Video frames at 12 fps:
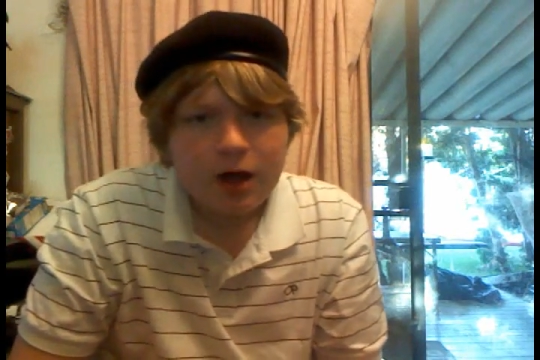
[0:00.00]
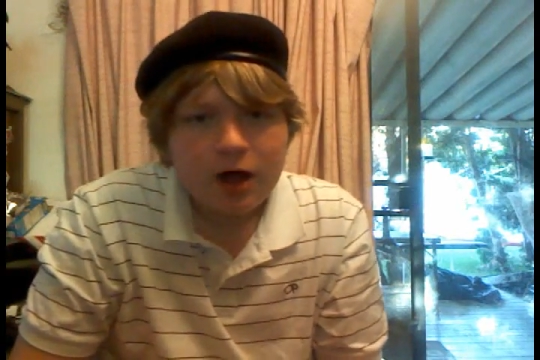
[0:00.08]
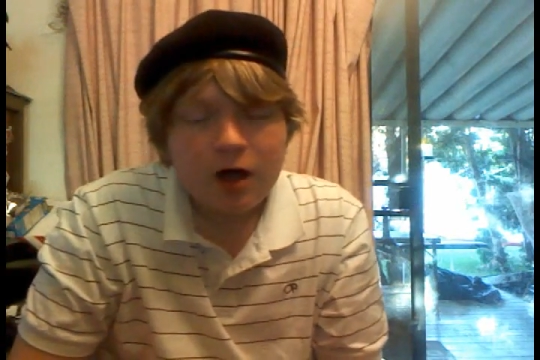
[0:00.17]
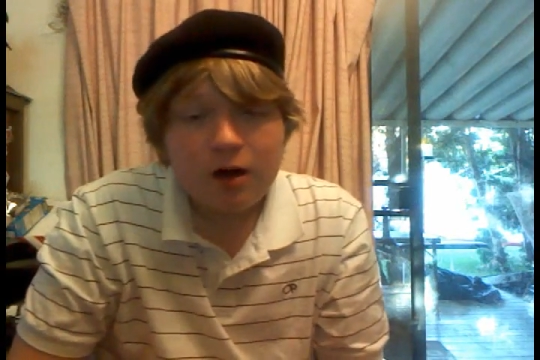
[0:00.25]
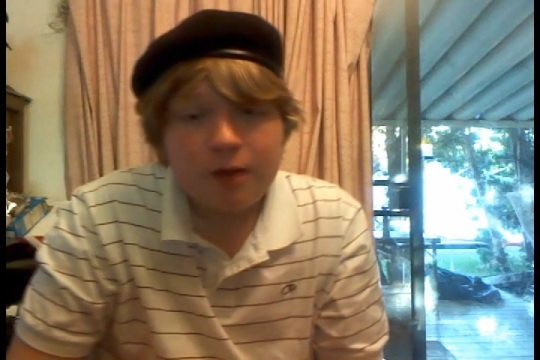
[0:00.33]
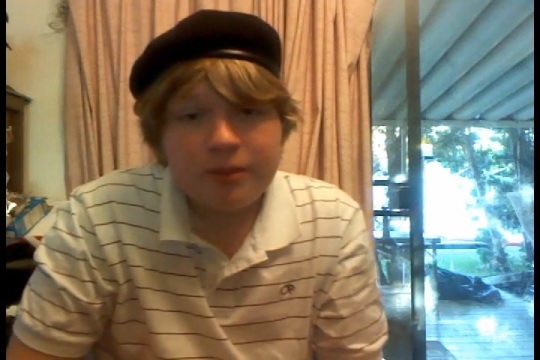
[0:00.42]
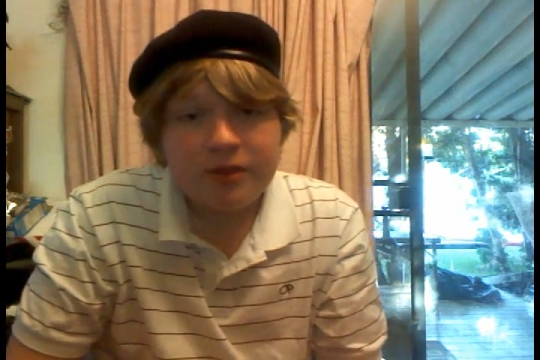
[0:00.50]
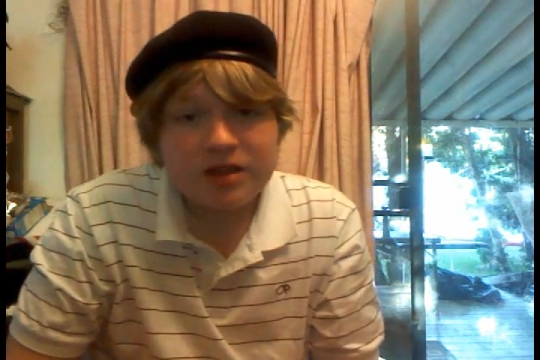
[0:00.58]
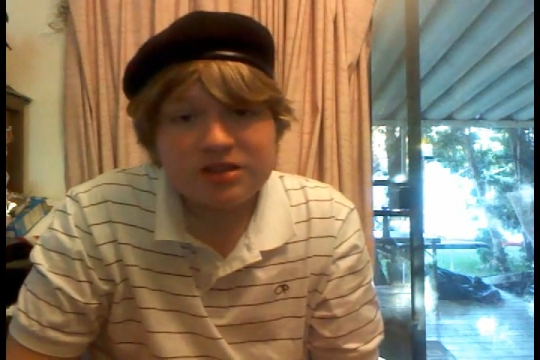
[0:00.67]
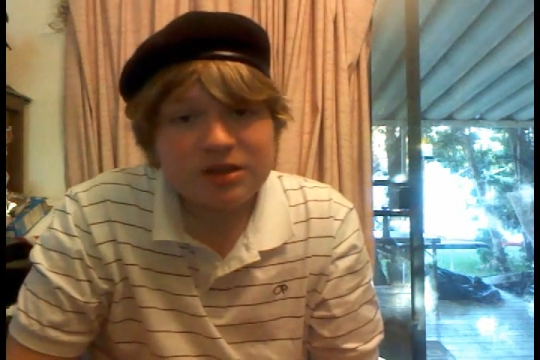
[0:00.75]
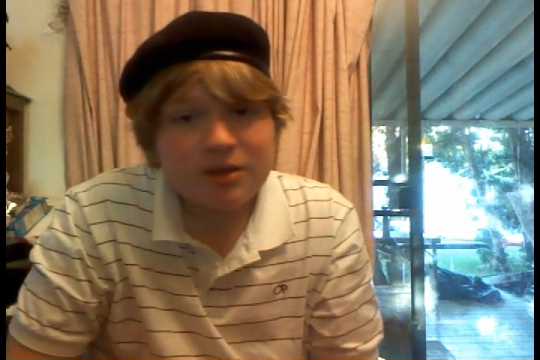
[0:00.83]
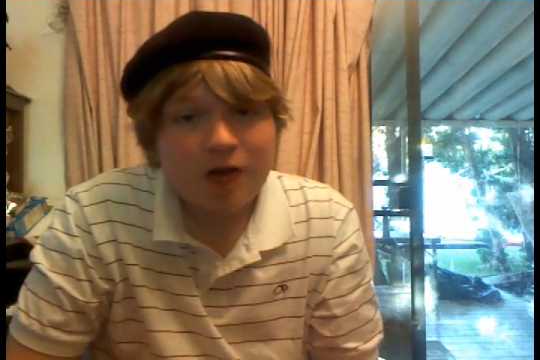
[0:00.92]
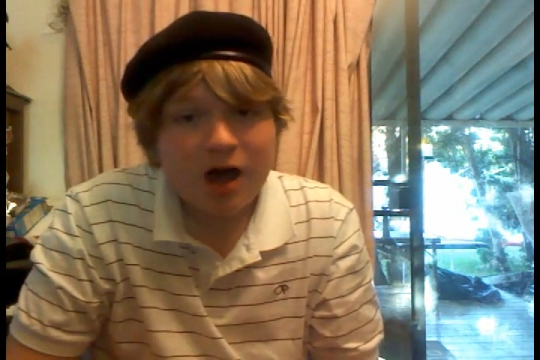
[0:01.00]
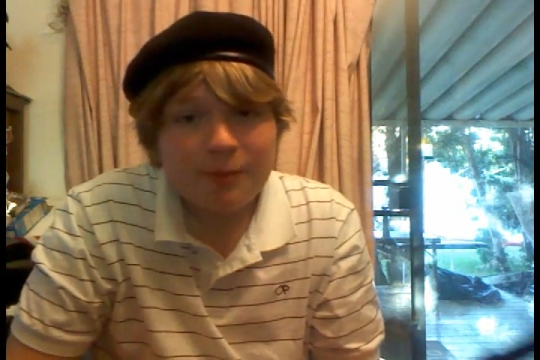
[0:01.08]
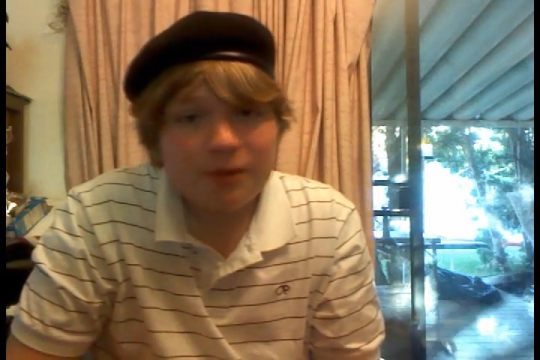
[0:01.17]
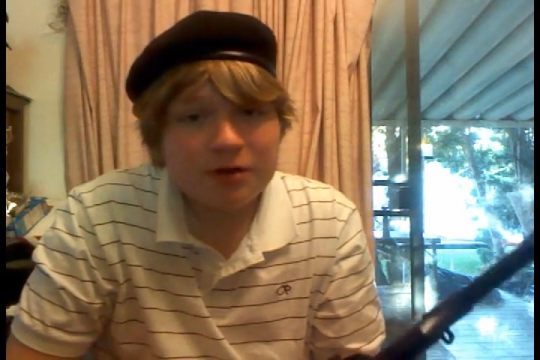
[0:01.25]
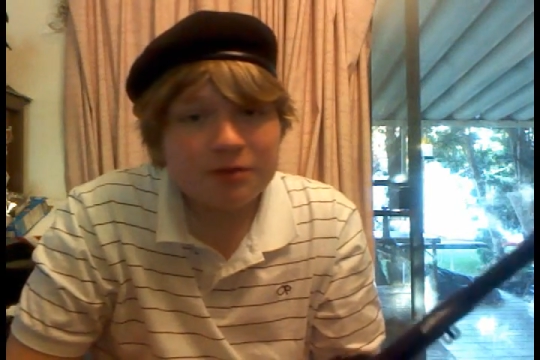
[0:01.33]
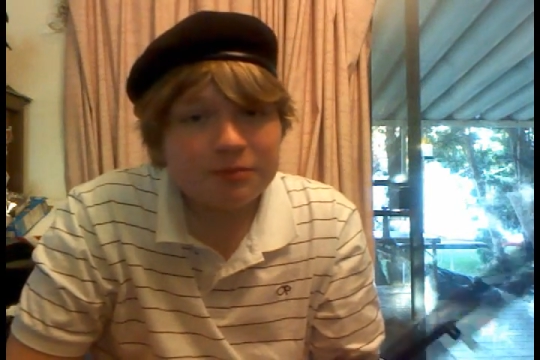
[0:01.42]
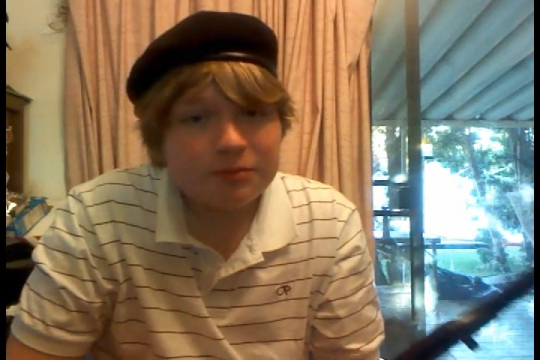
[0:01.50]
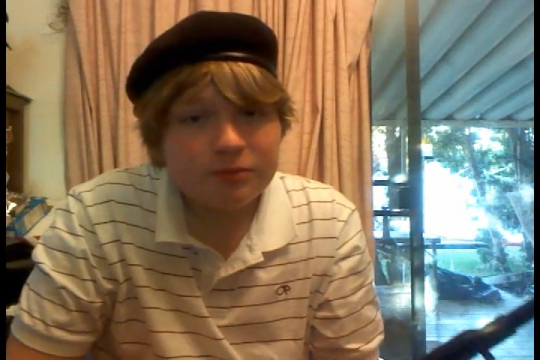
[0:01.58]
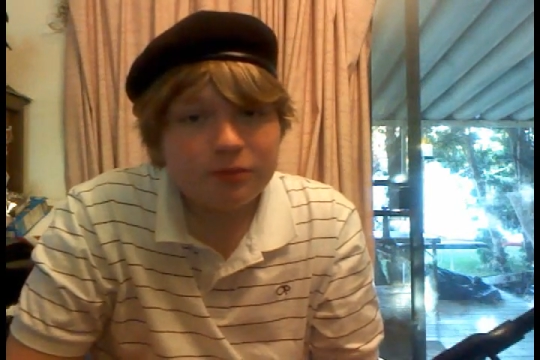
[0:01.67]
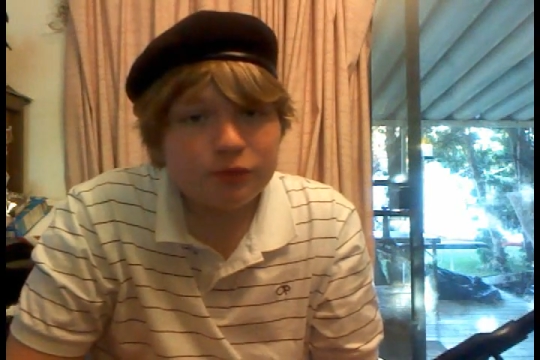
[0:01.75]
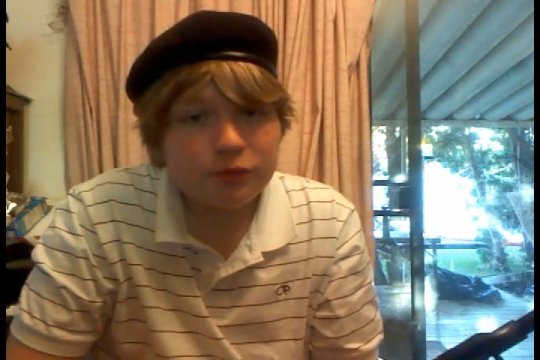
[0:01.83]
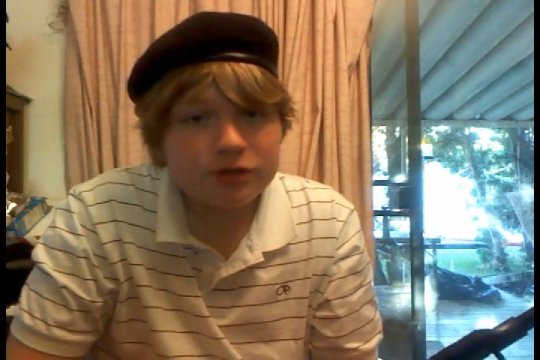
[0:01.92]
And then some hop up
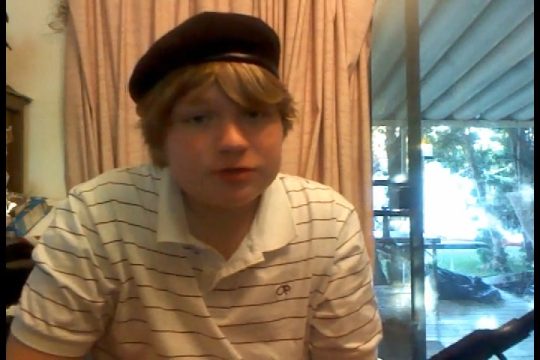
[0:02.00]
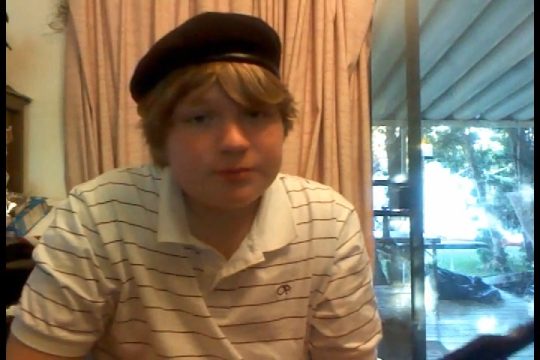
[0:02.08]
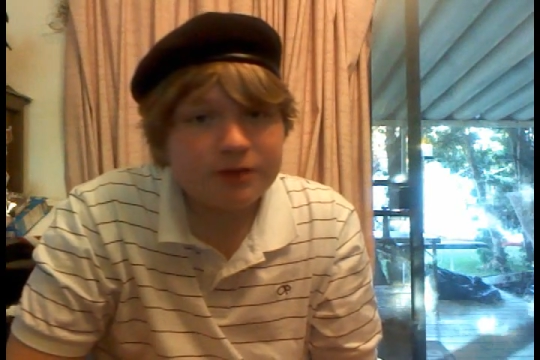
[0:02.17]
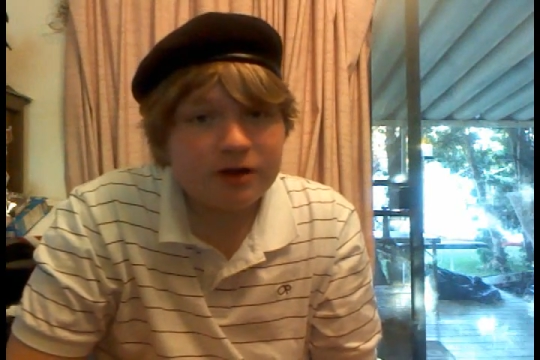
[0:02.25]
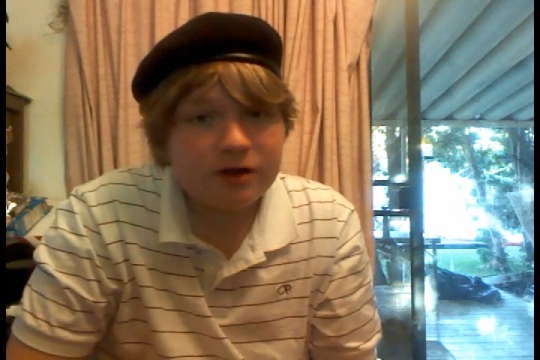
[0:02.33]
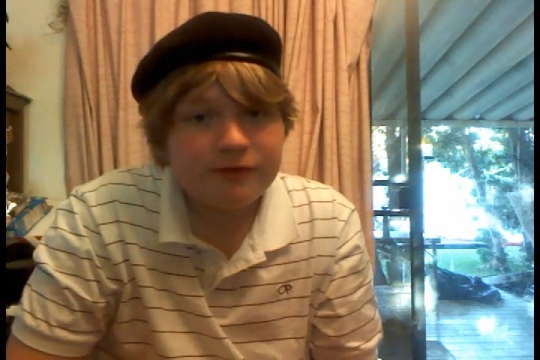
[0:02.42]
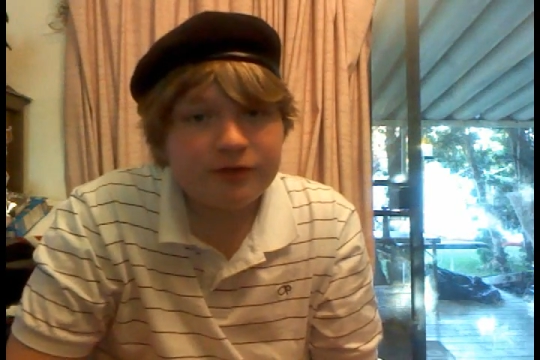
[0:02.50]
works better